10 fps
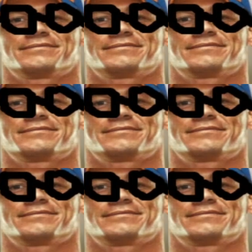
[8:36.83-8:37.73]

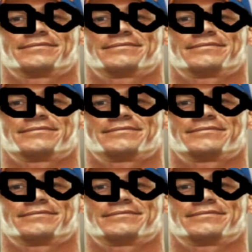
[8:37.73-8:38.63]

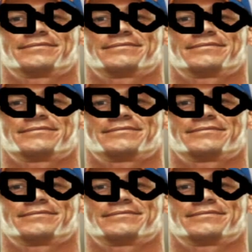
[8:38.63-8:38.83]
No one is speaking in this clip.